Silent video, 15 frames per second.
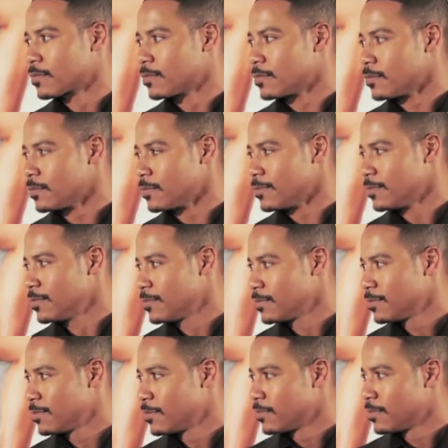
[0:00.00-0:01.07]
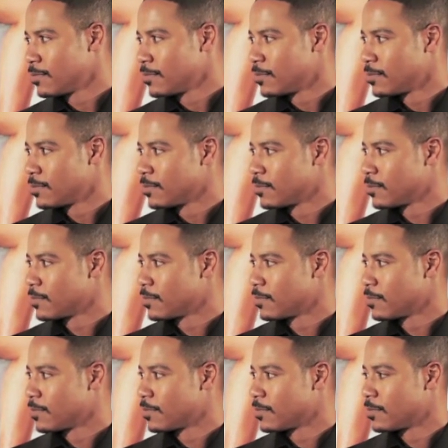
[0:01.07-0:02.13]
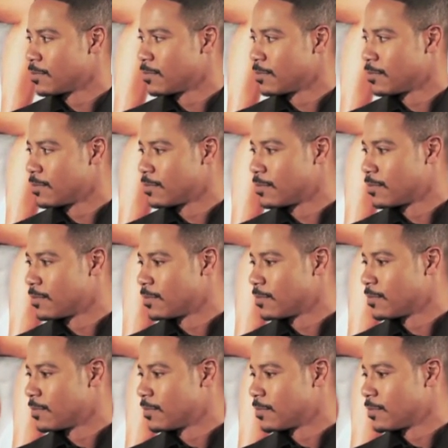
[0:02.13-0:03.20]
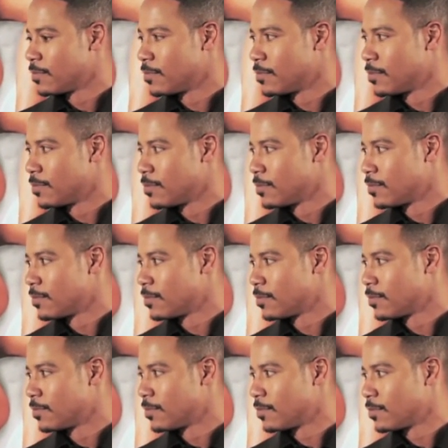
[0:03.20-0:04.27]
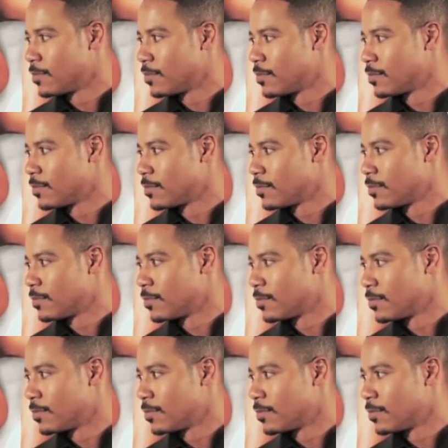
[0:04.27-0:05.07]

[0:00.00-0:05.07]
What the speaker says: The person shown says nothing.